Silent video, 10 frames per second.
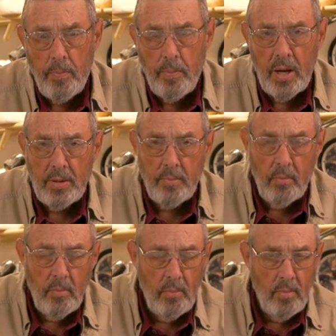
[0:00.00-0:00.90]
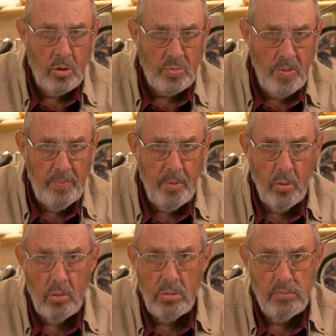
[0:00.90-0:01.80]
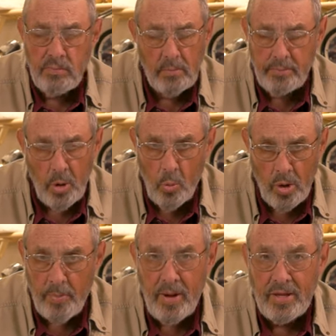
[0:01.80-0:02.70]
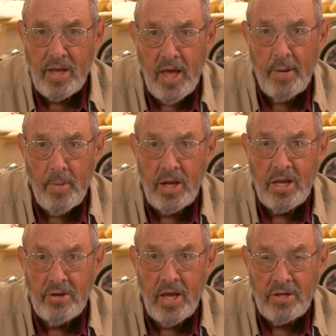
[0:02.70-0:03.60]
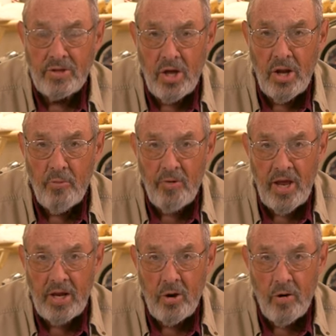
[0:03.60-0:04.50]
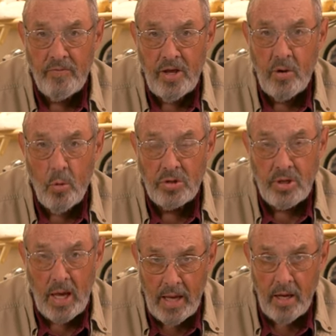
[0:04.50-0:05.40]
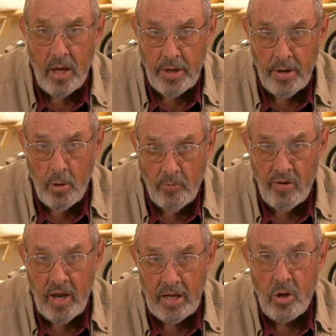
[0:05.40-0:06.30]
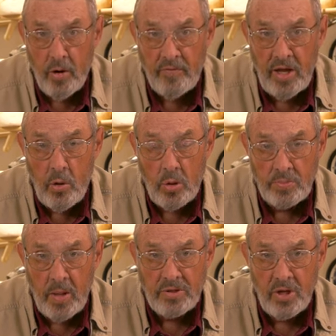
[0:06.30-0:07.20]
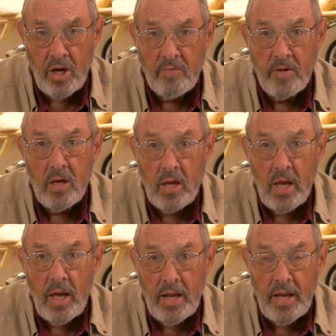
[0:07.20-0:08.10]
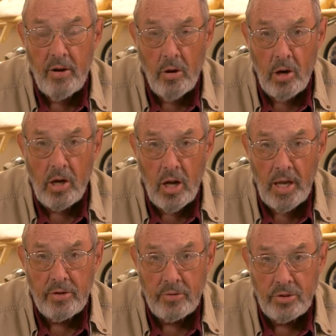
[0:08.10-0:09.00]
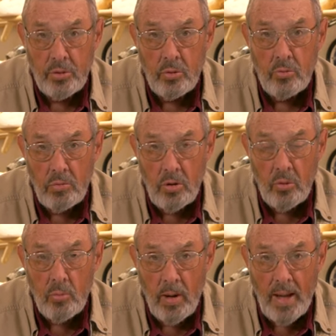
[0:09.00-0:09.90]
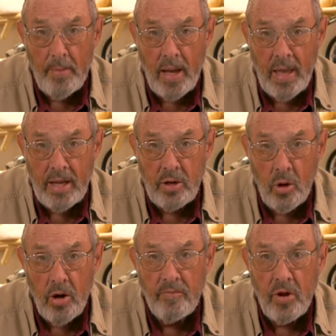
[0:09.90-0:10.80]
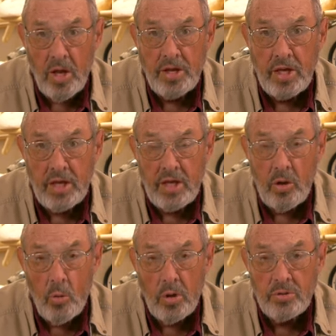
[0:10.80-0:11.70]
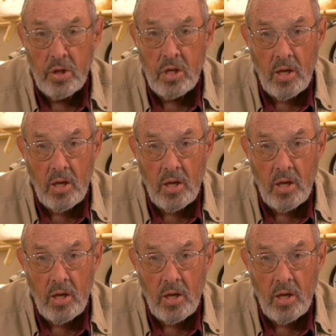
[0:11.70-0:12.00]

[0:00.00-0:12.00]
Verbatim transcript: but most people don't want to pay the kind of money it takes to hunt over hand carved decoys. I hunt over hand carved decoys myself, and there are collectors who, who buy my hand carved hunting decoys.